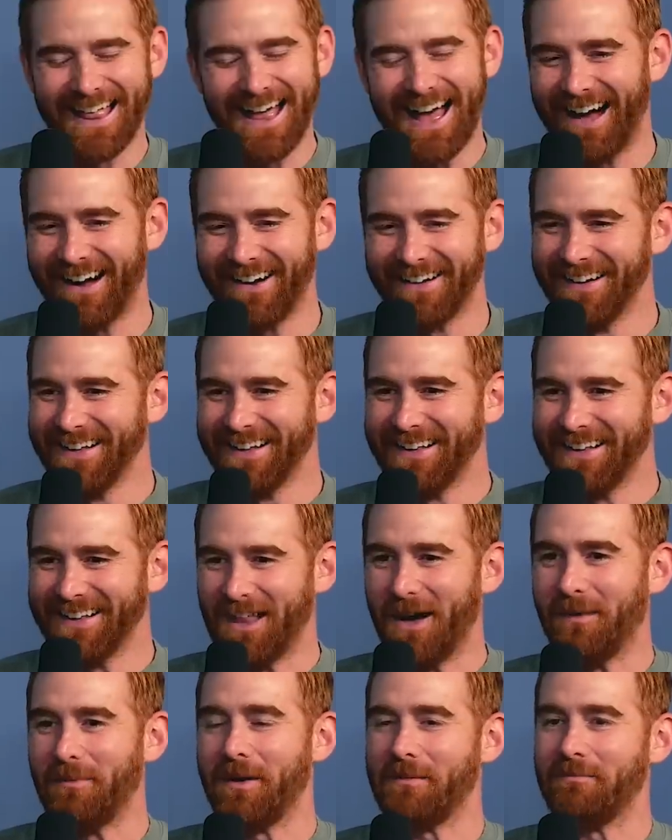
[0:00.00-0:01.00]
No,
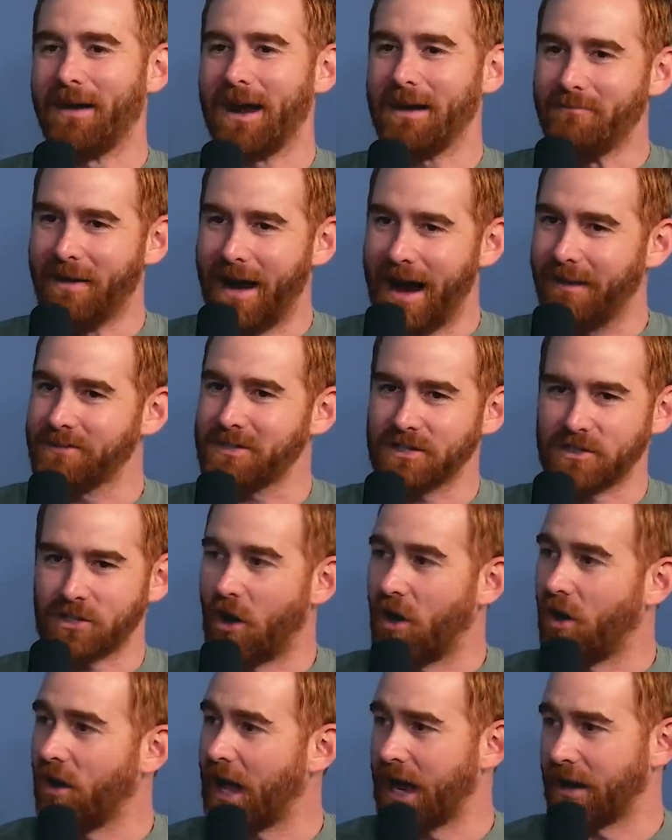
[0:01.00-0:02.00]
no. But my mom's, it's
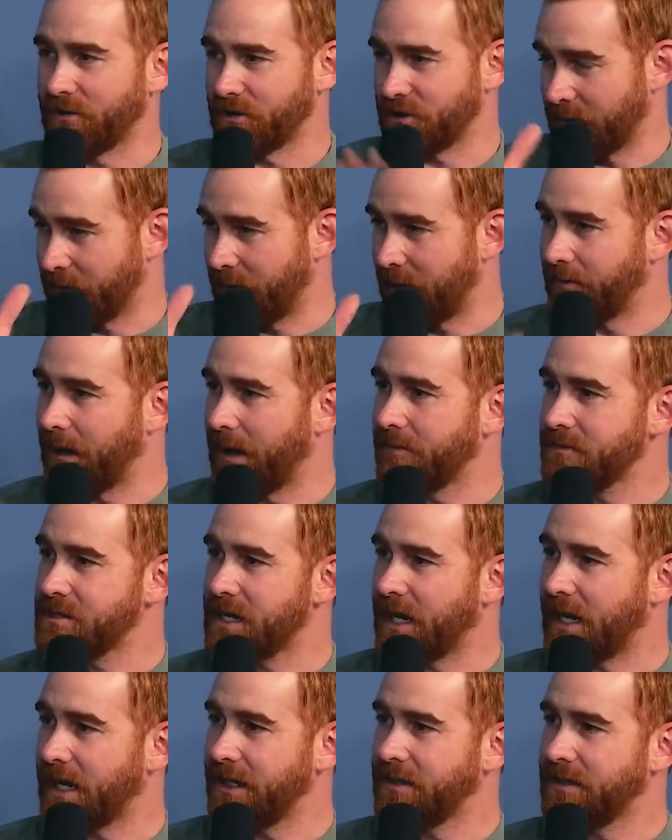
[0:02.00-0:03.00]
all Irish on my mom's
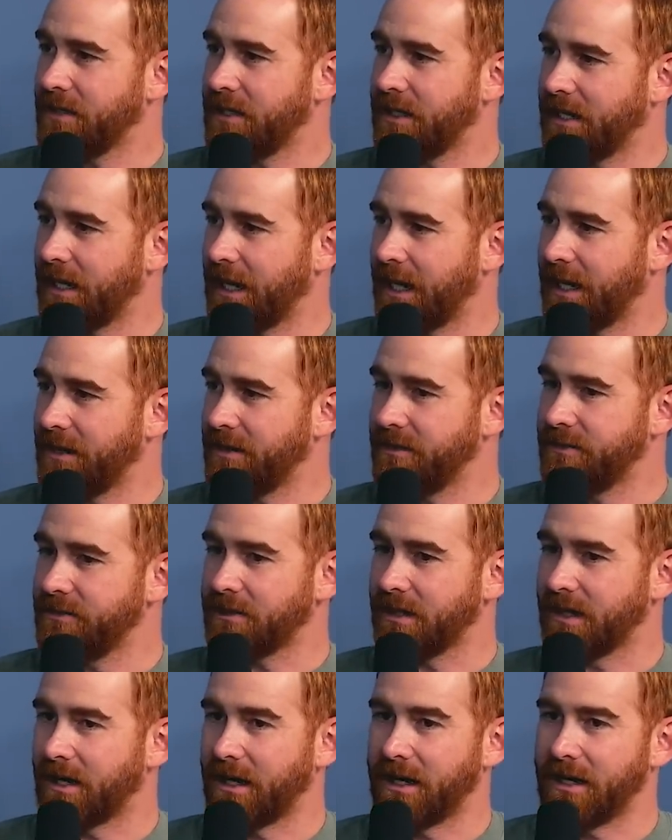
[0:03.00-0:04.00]
side,
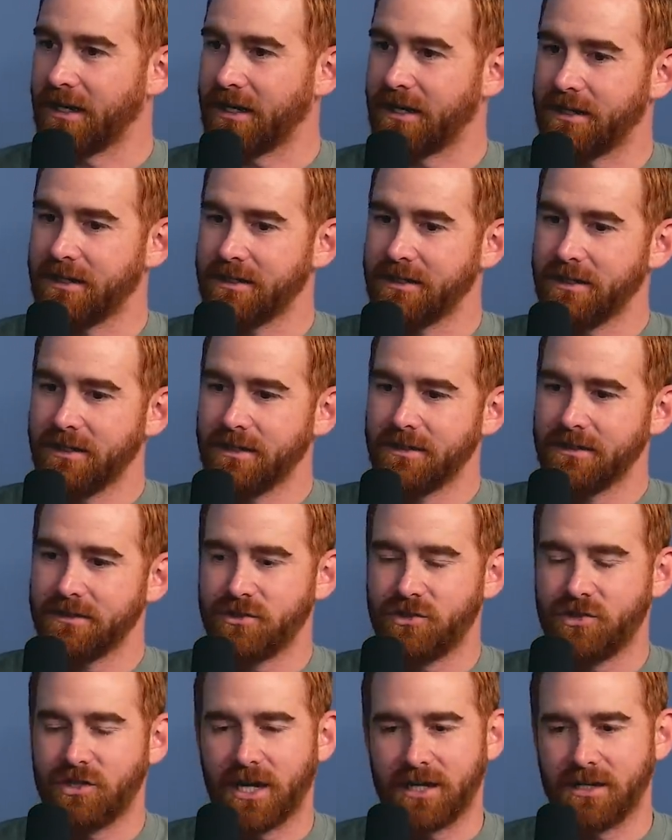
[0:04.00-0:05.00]
and
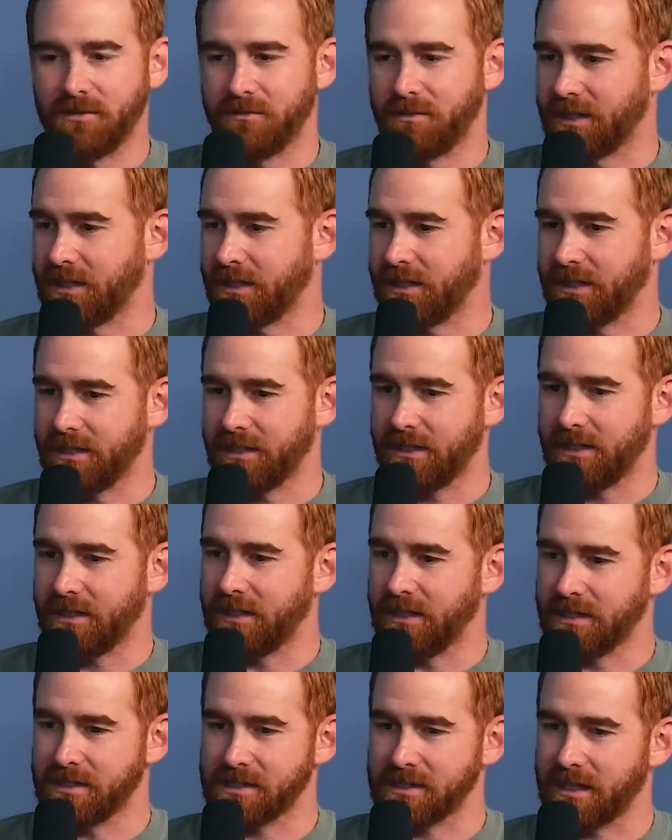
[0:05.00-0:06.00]
genuinely,
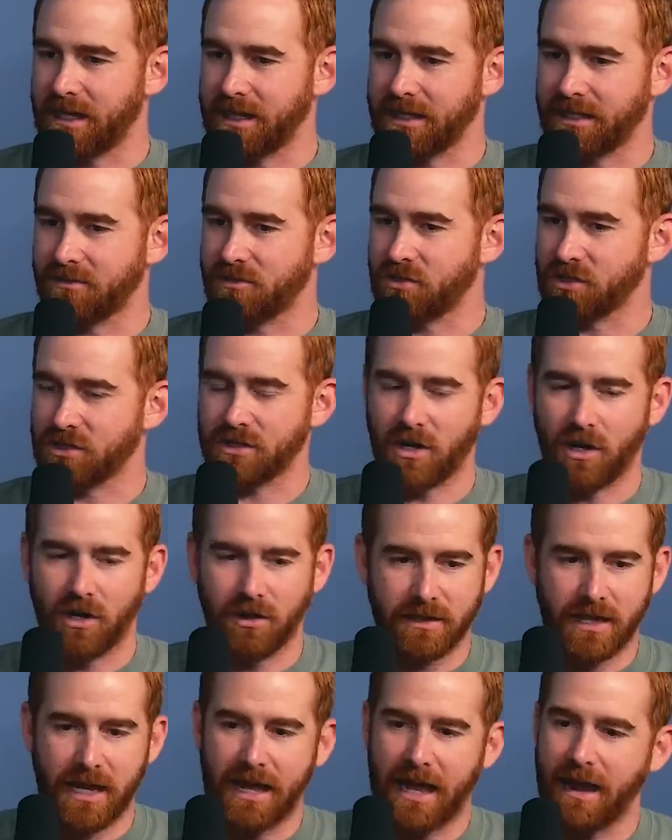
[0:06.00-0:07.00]
it's like just
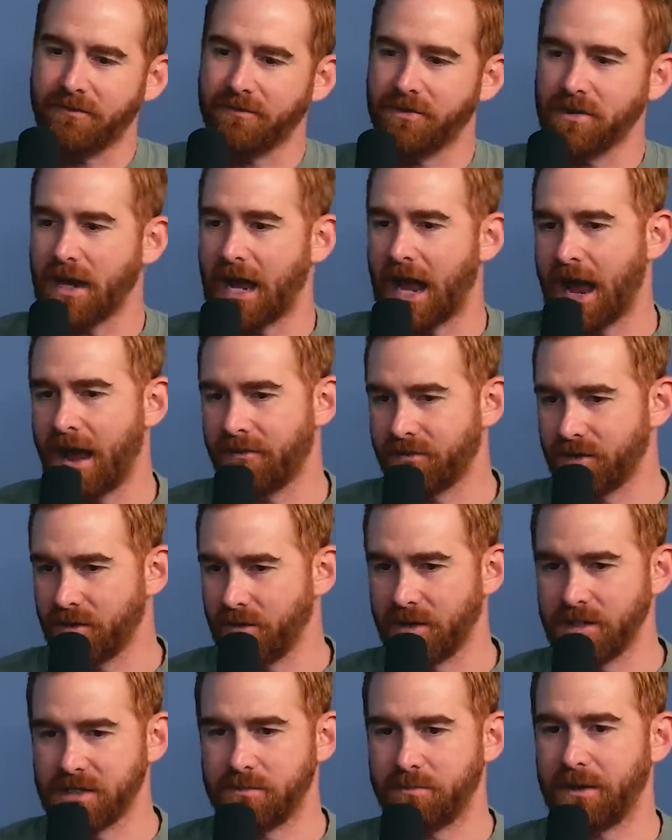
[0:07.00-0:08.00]

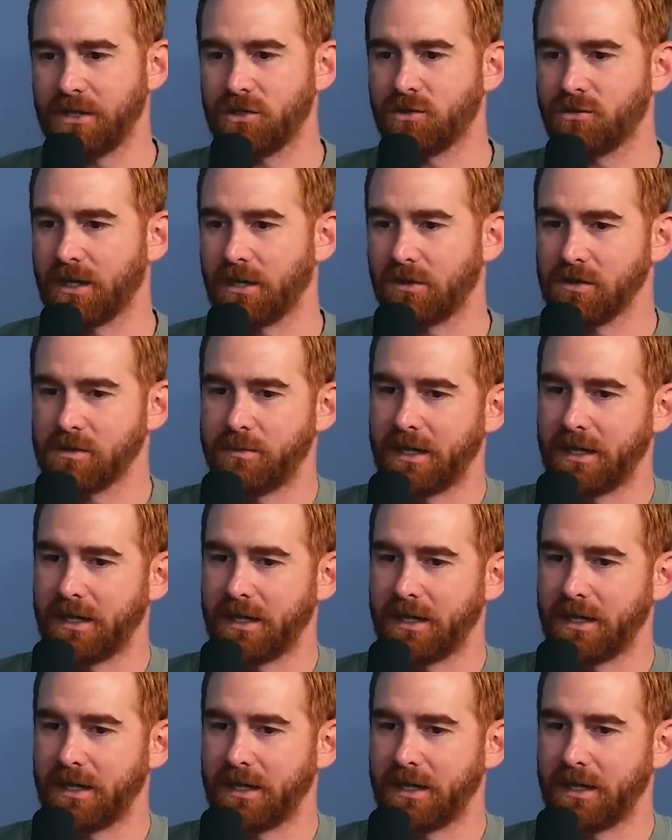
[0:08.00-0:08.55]
everyone's big drinkers.